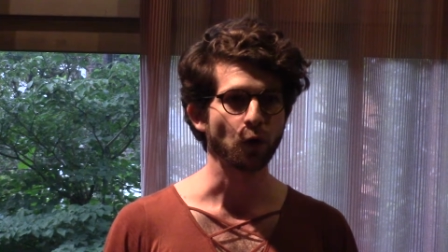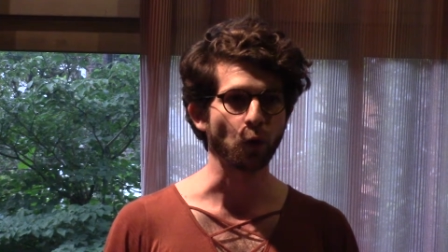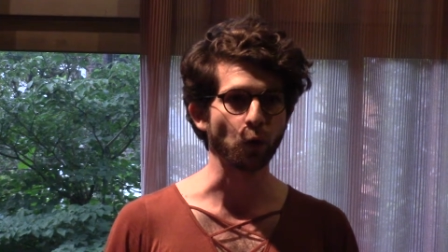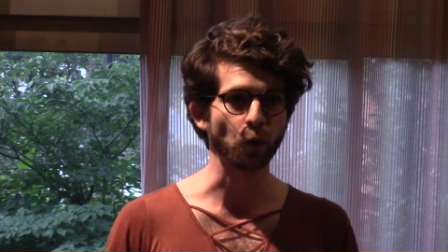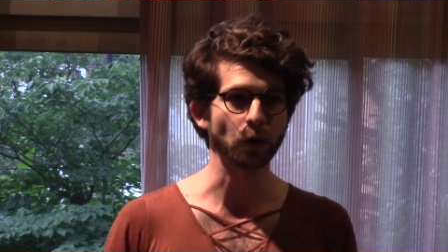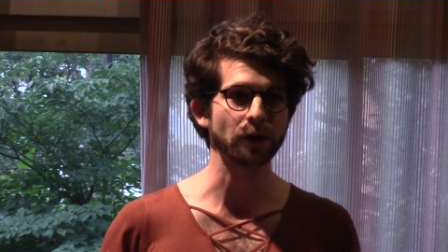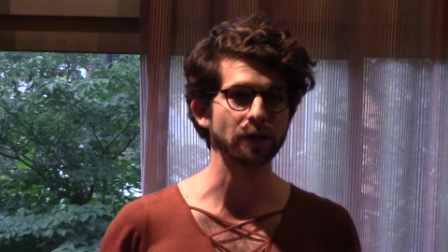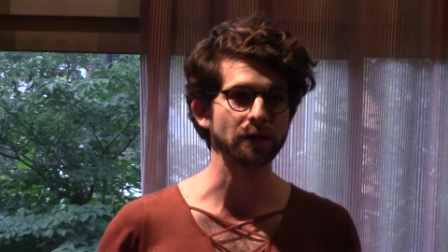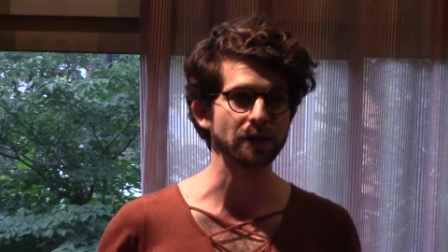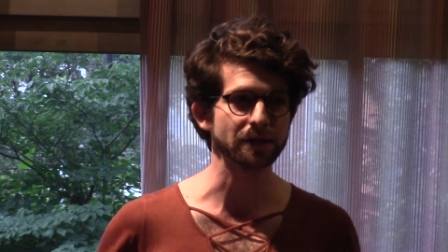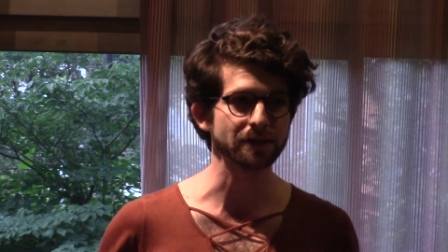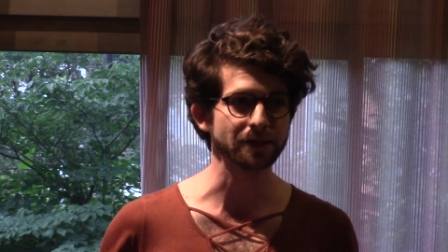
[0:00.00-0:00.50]

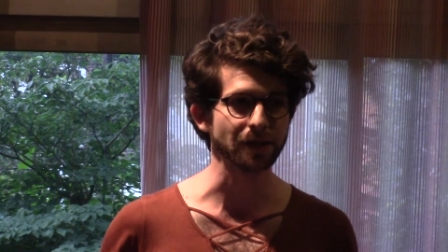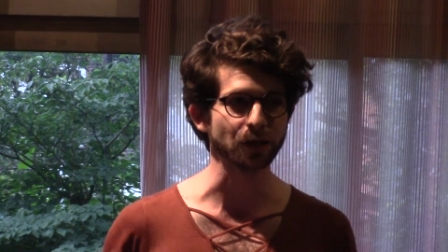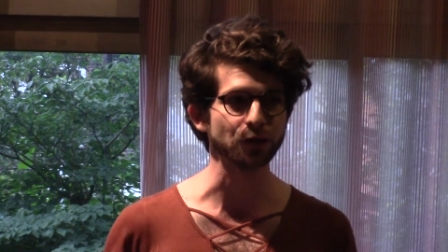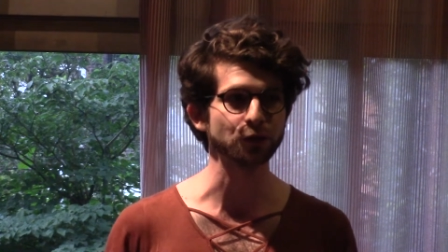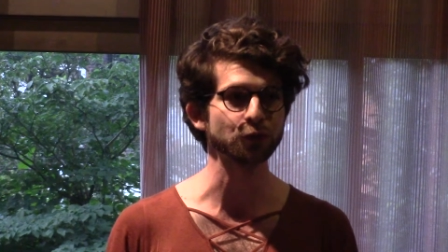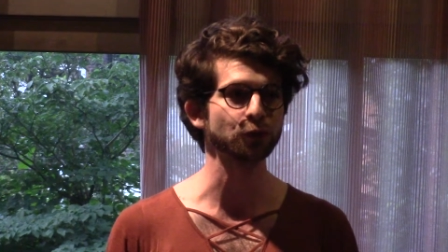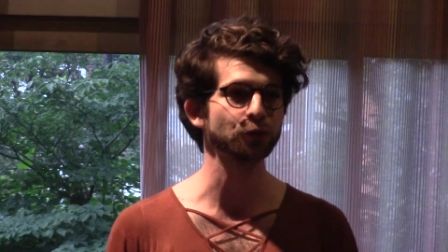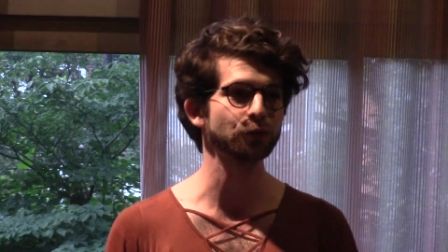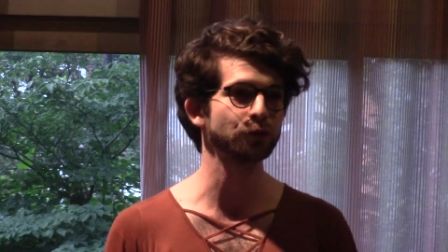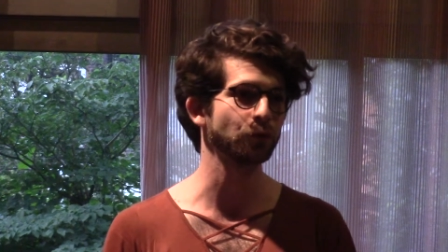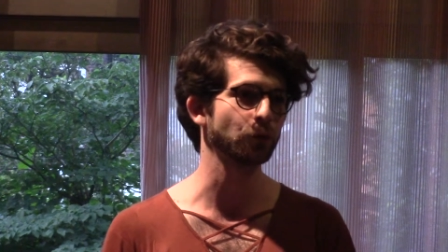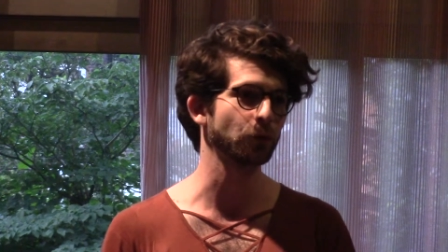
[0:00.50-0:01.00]

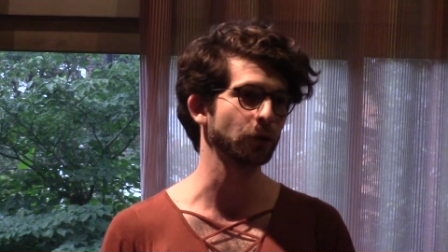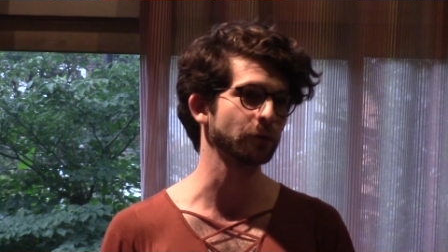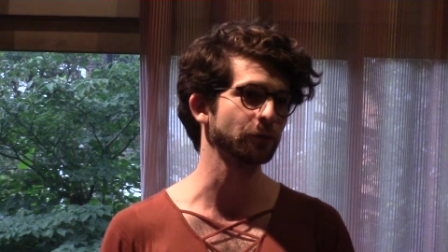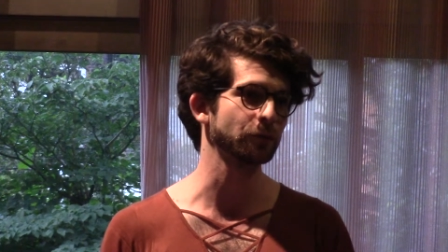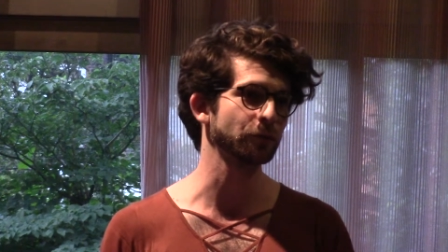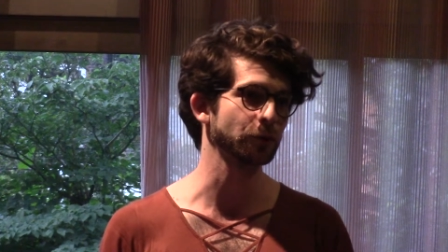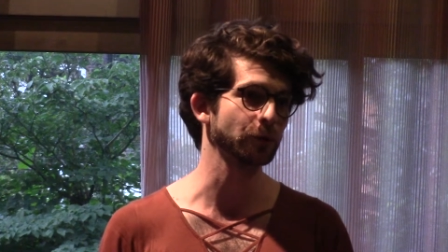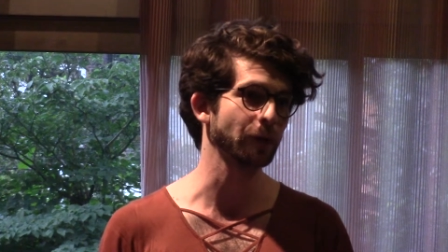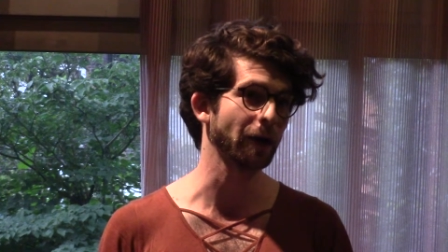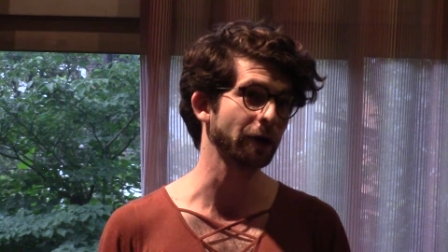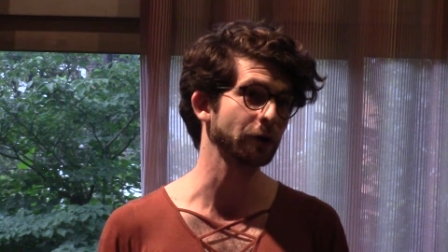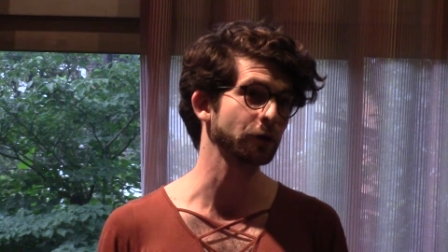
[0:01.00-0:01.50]
organizational form
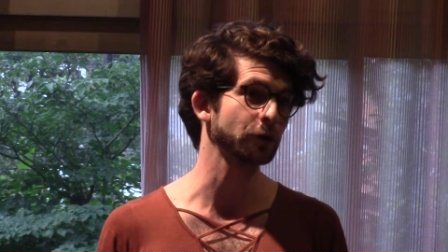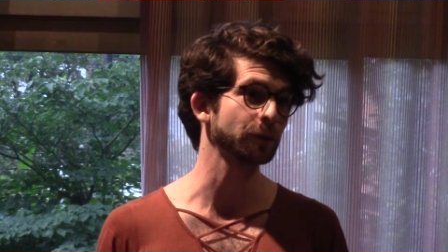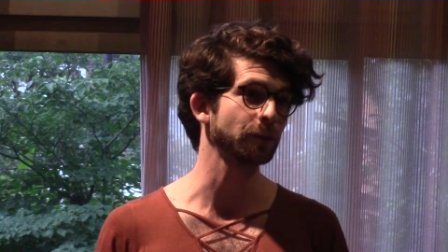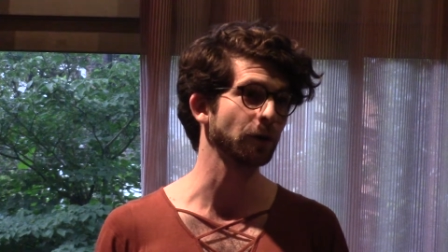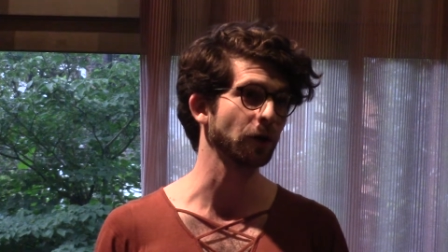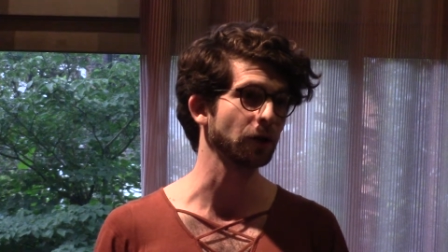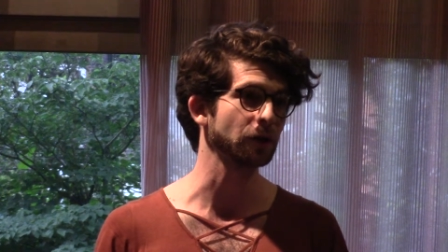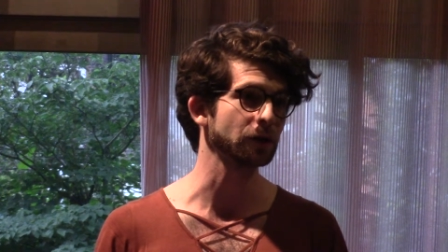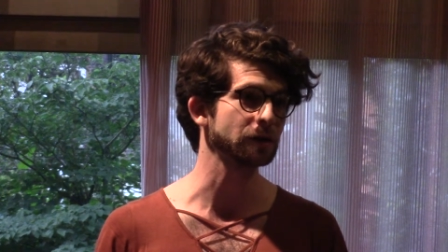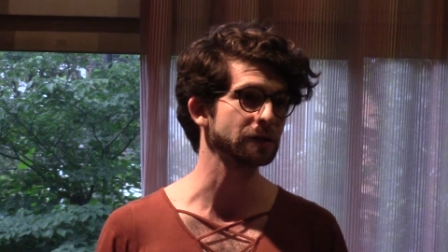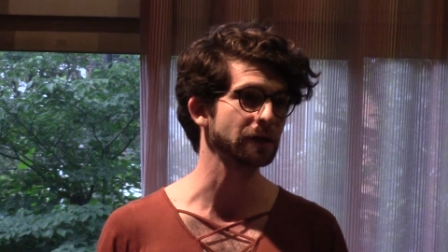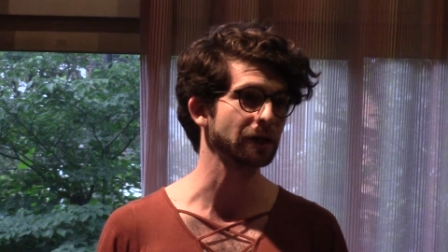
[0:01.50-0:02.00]
for radical
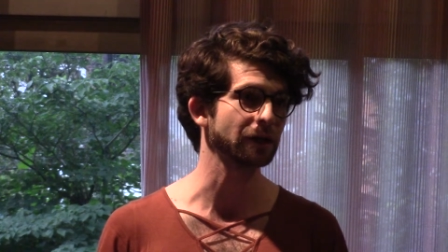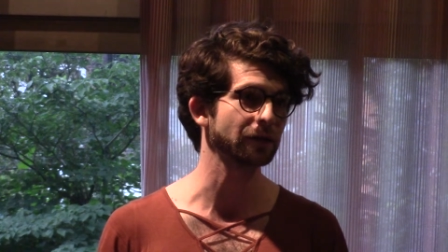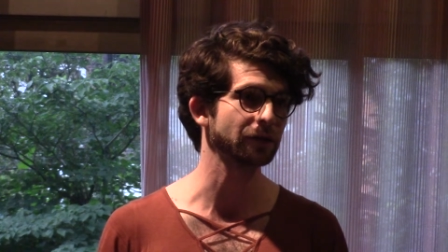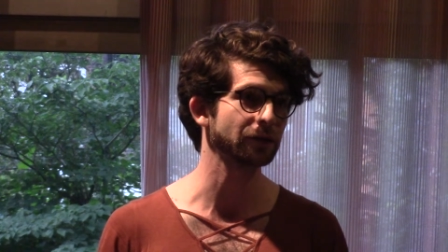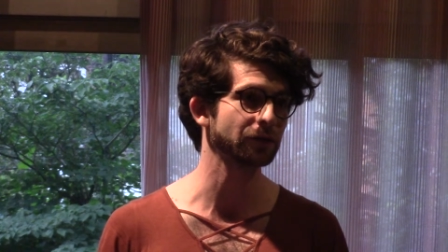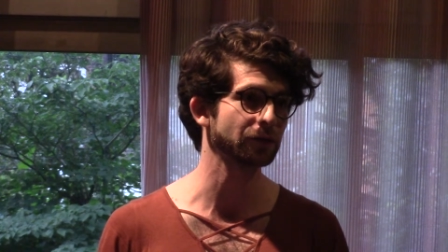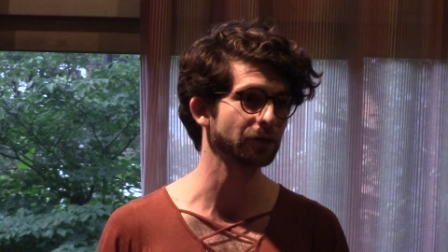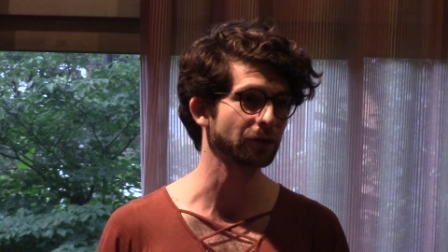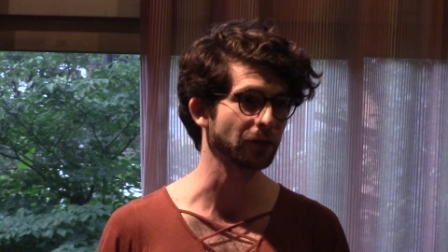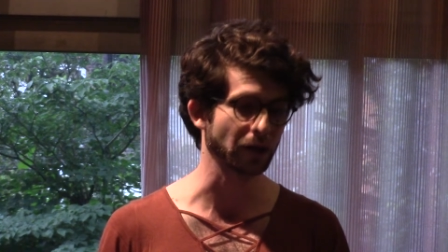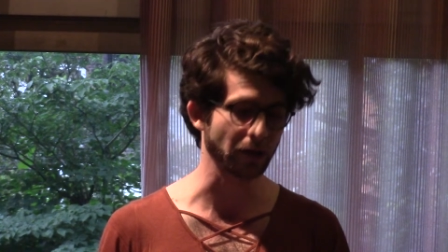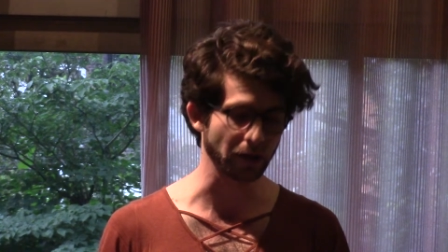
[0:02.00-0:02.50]

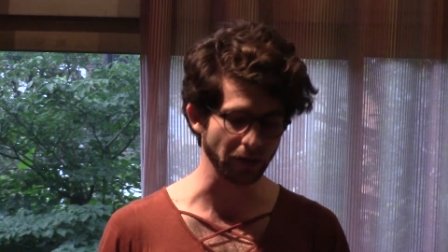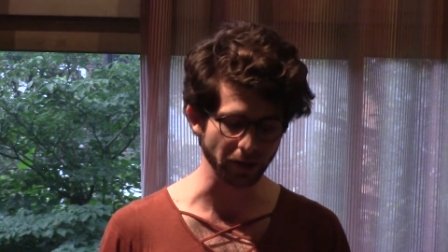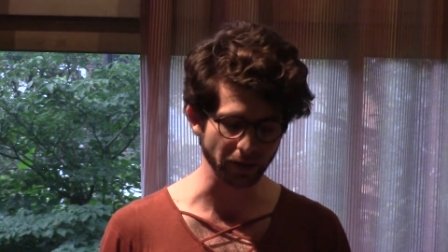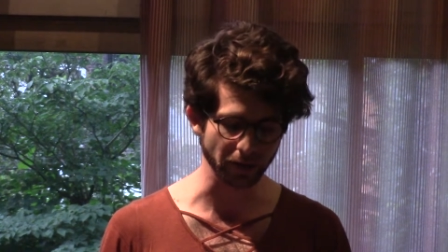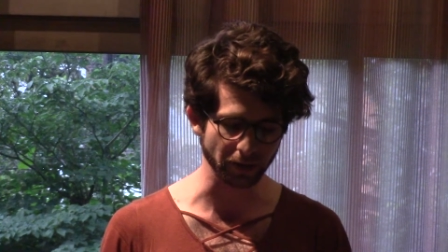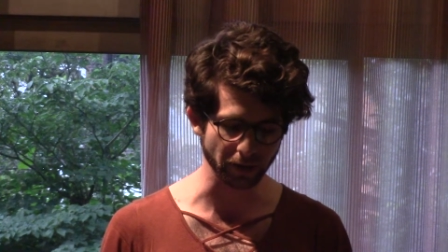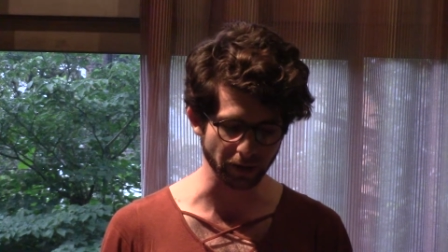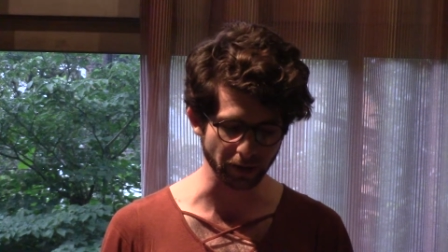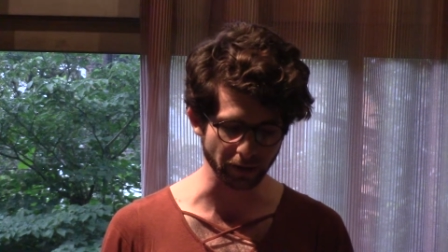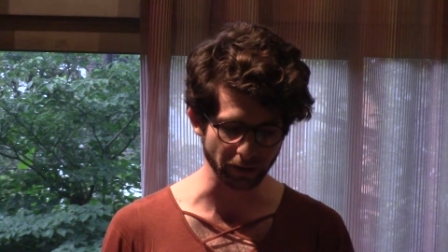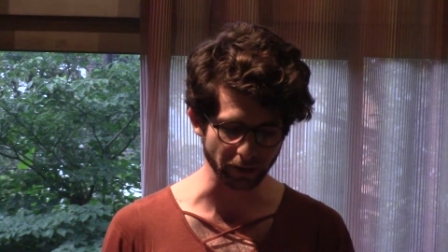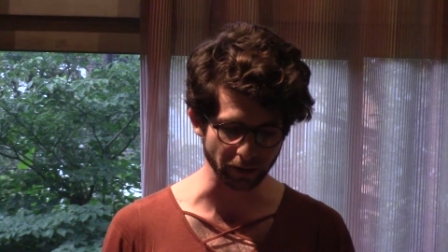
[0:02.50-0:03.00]
politics
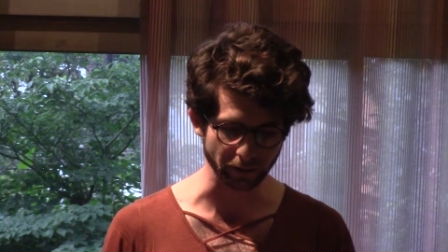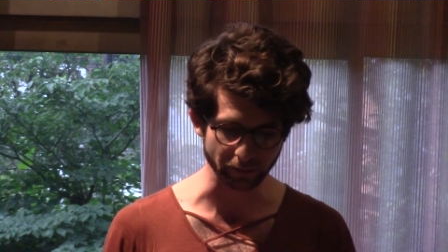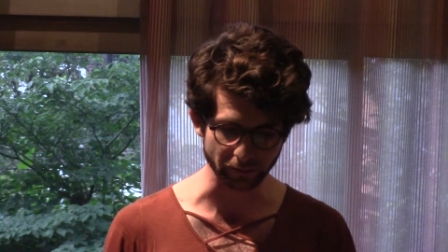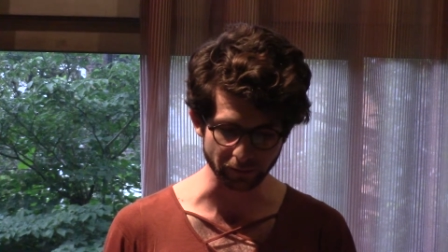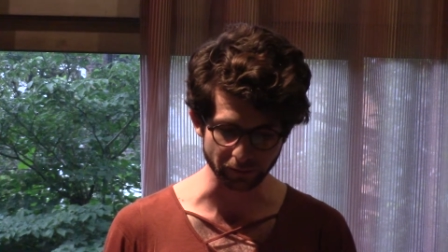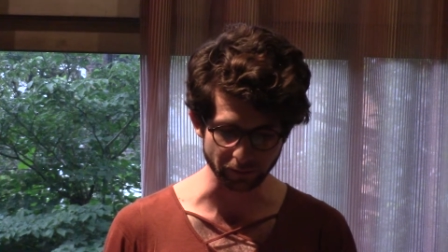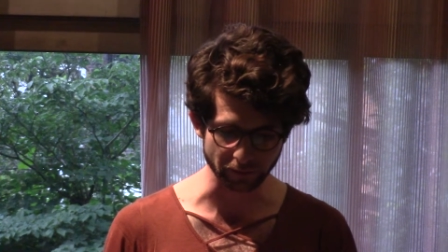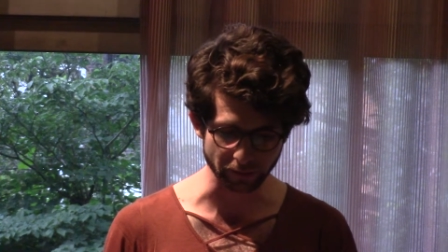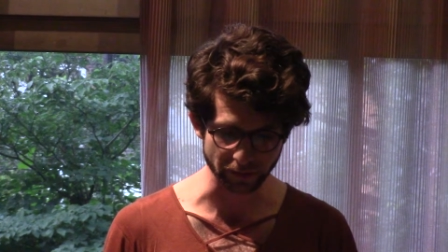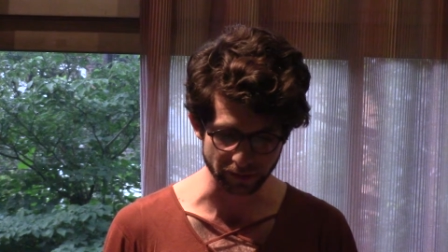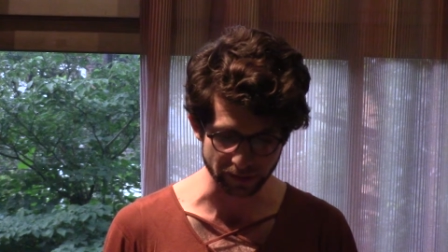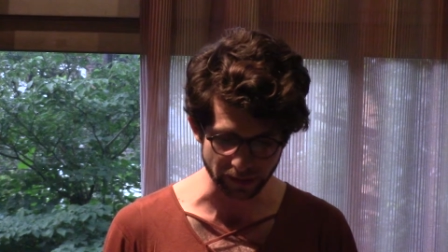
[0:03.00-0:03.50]

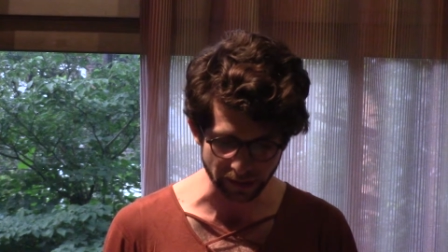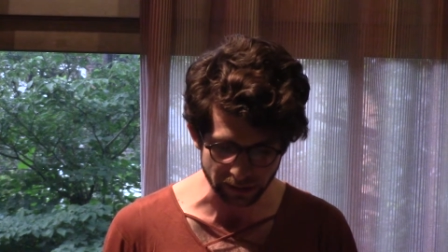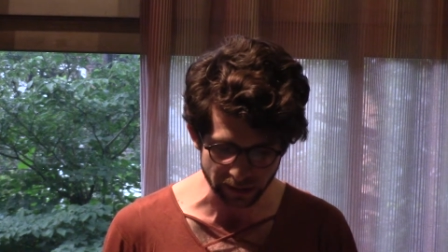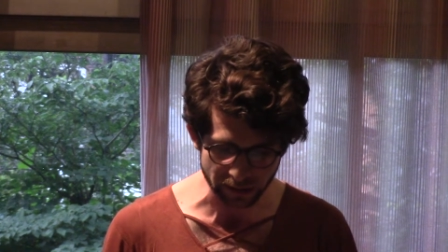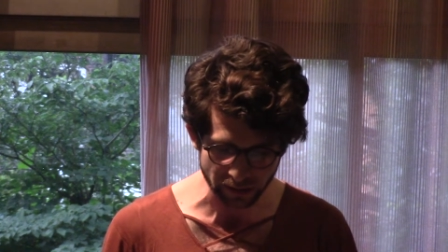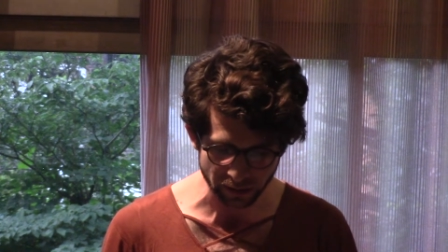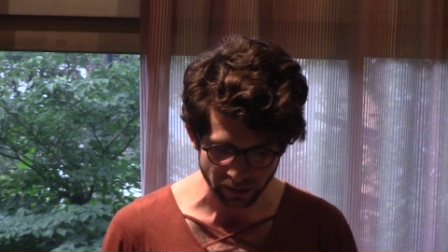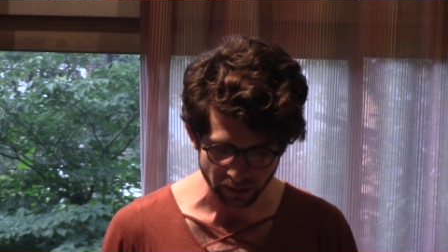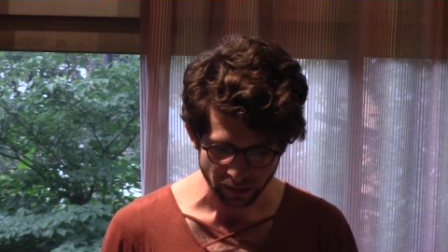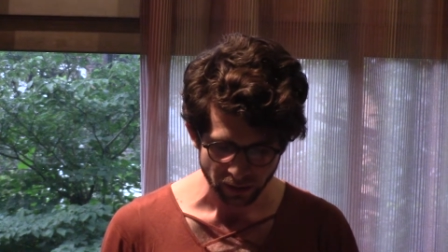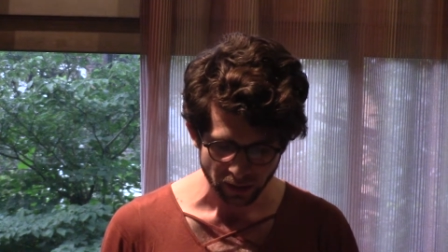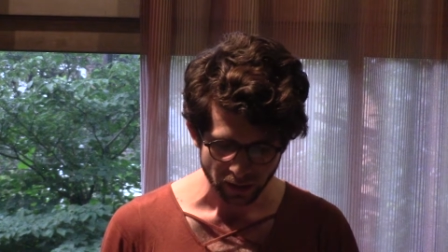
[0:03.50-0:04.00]
in the
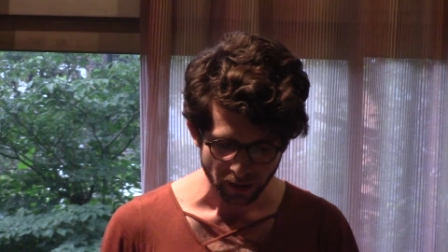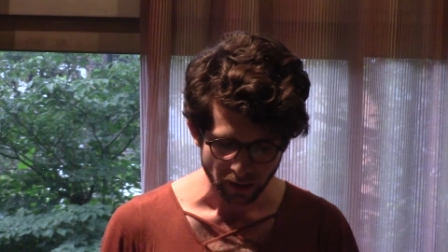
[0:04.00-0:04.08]
city?